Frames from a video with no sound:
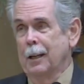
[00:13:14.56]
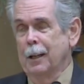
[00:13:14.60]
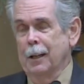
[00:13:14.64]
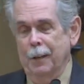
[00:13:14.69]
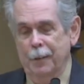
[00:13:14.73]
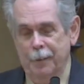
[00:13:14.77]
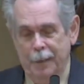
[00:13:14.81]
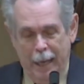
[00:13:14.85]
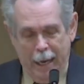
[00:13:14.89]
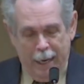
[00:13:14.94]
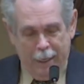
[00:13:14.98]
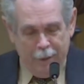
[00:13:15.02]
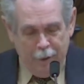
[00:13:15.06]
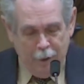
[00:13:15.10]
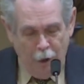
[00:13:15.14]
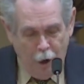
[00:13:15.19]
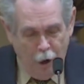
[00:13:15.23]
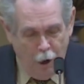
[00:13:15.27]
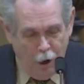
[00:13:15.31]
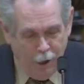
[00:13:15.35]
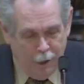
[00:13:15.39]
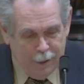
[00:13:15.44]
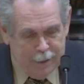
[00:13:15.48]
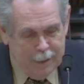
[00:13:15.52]
that
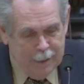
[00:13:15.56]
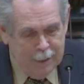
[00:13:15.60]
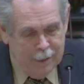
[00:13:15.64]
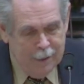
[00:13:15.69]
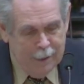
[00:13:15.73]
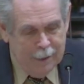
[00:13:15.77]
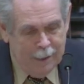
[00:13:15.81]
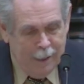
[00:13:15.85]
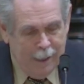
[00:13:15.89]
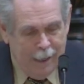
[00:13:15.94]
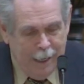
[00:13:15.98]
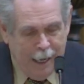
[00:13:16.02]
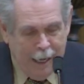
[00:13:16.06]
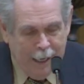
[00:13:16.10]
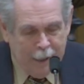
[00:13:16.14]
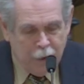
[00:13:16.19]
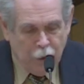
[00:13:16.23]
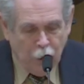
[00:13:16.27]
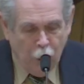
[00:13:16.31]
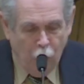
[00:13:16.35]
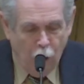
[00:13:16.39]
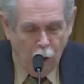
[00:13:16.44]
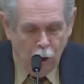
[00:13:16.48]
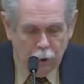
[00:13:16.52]
God had
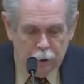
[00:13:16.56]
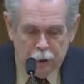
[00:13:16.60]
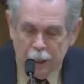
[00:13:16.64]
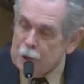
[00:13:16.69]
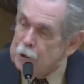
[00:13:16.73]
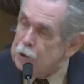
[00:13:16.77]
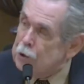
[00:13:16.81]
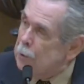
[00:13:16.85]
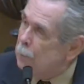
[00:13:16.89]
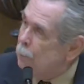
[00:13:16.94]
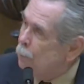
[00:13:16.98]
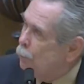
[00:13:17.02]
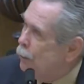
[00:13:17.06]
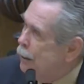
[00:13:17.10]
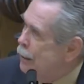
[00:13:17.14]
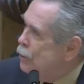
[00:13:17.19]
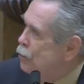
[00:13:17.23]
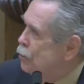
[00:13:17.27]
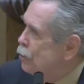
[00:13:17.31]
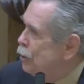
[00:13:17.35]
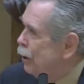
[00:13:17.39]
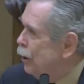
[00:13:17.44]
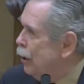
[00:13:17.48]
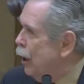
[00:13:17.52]
called us to
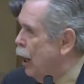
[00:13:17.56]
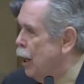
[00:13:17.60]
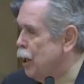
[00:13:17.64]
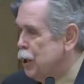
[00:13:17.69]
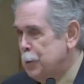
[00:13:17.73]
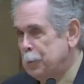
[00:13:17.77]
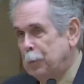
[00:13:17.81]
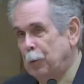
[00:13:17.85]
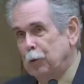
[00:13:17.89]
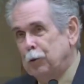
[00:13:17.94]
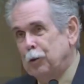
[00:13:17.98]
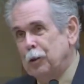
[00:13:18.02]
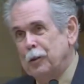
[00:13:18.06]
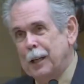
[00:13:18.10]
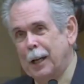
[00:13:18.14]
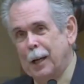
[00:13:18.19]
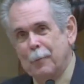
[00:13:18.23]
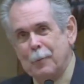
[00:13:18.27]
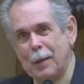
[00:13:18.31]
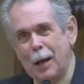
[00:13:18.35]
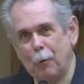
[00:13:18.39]
preach the gospel to them.